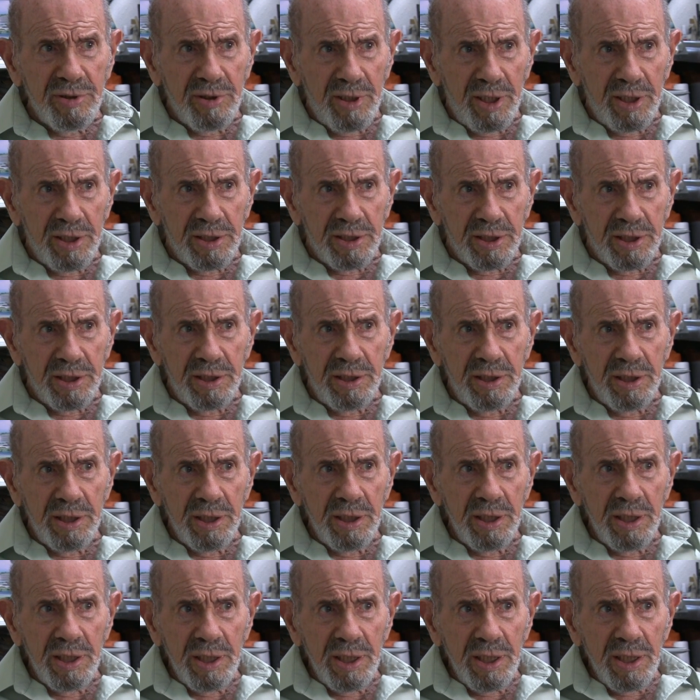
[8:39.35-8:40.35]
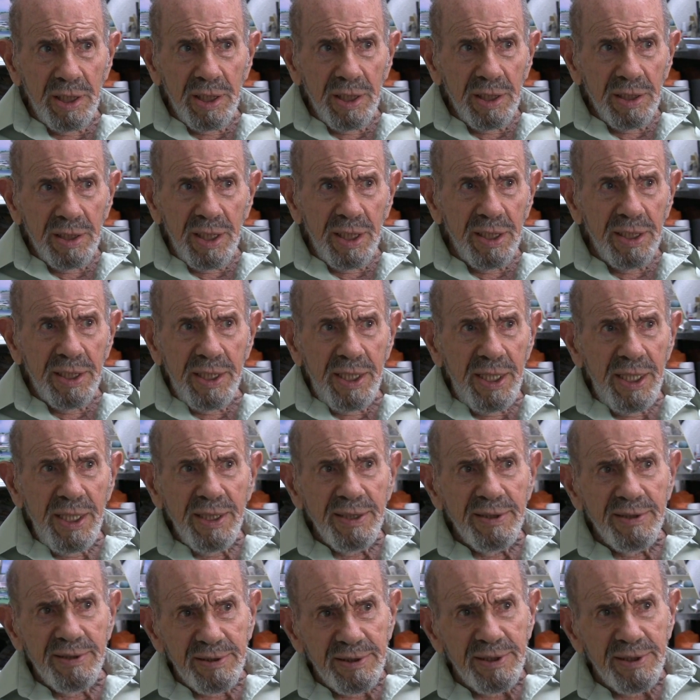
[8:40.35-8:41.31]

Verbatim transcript: daddy. They can't